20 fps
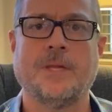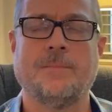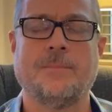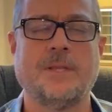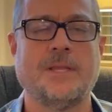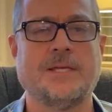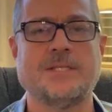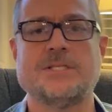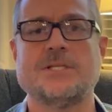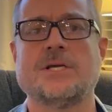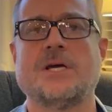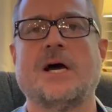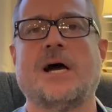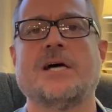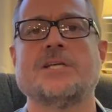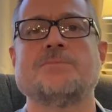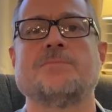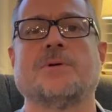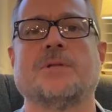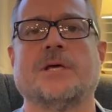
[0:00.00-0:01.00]
And that's the
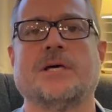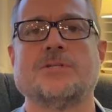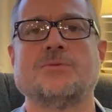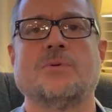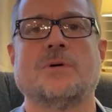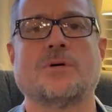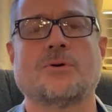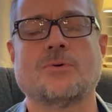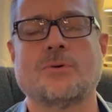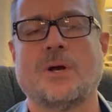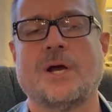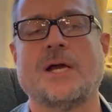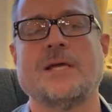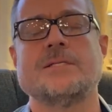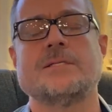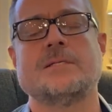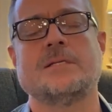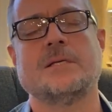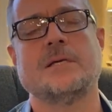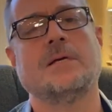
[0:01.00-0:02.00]
gospel. That's what
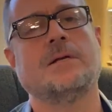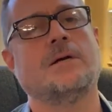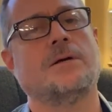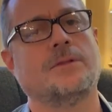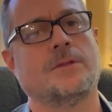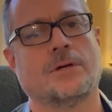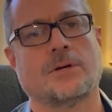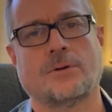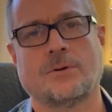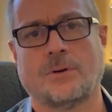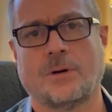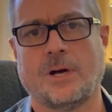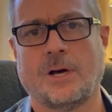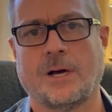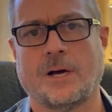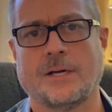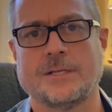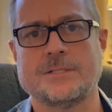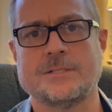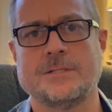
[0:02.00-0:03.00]
Christ did on the
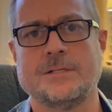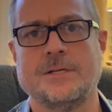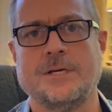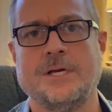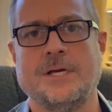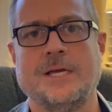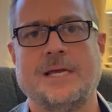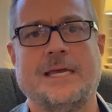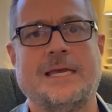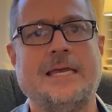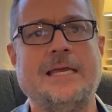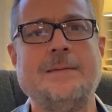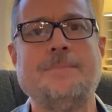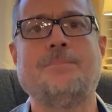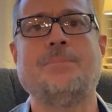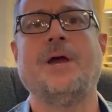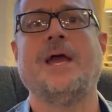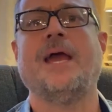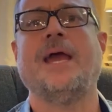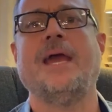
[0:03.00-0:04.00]
cross. He
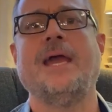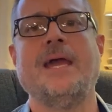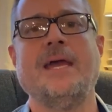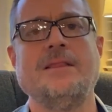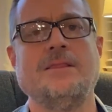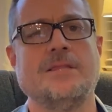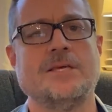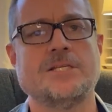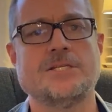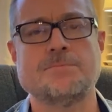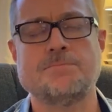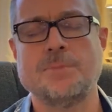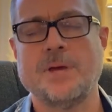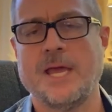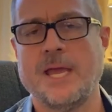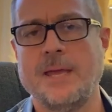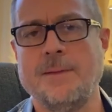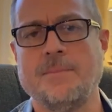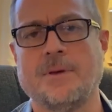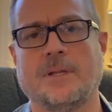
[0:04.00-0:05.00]
paid this
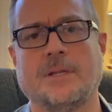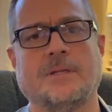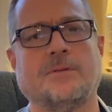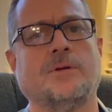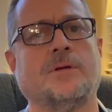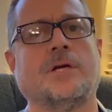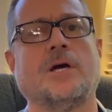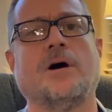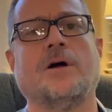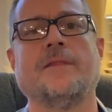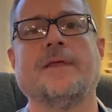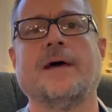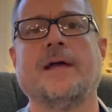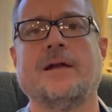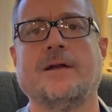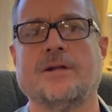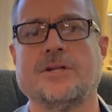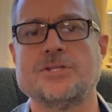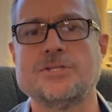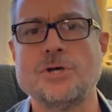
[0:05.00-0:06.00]
payment, and we call that
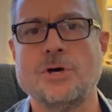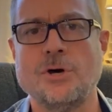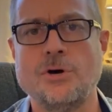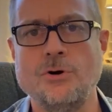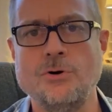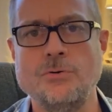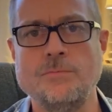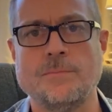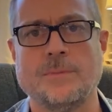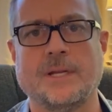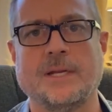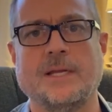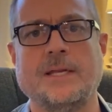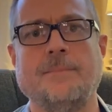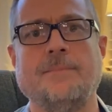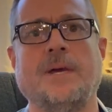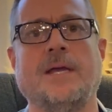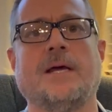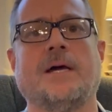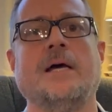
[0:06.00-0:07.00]
an atonement. He
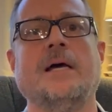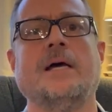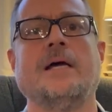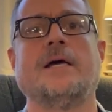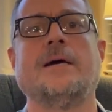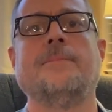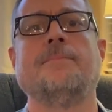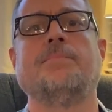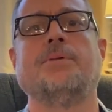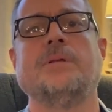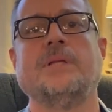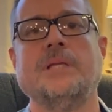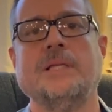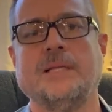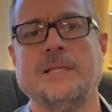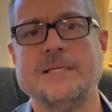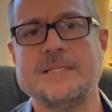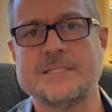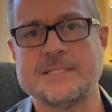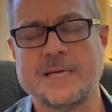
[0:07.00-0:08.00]
made a
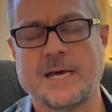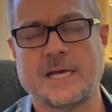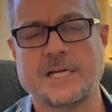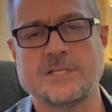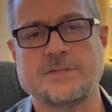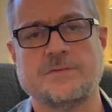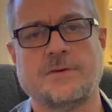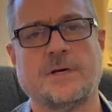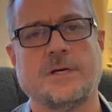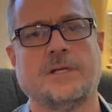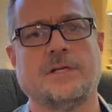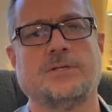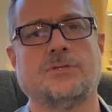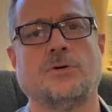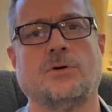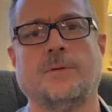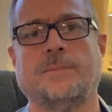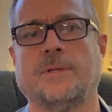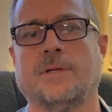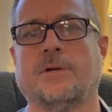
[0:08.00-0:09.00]
completely satisfying
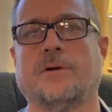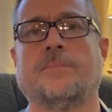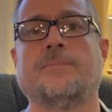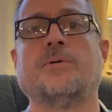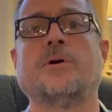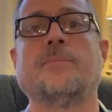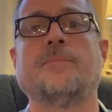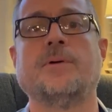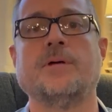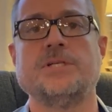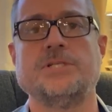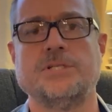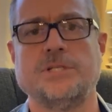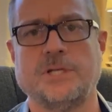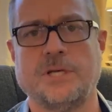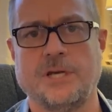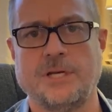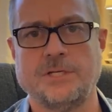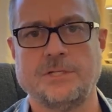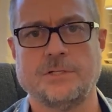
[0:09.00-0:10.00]
atonement or
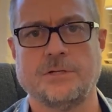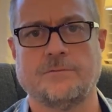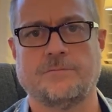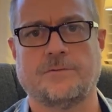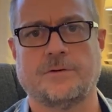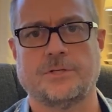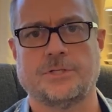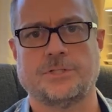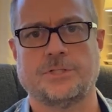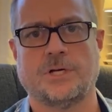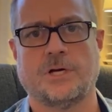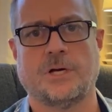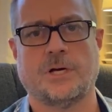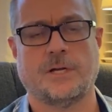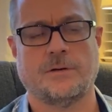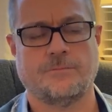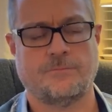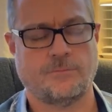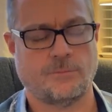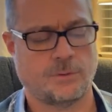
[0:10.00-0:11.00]
propitiation, 1
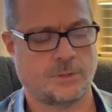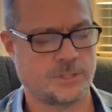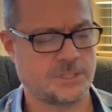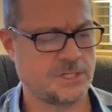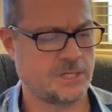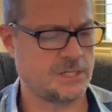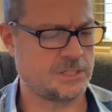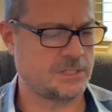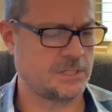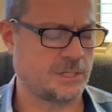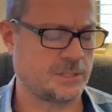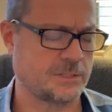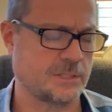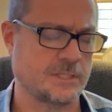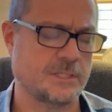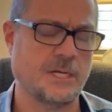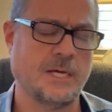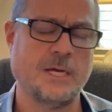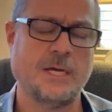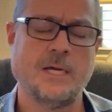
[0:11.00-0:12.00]
John 4.10 tells
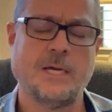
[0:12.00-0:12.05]
us.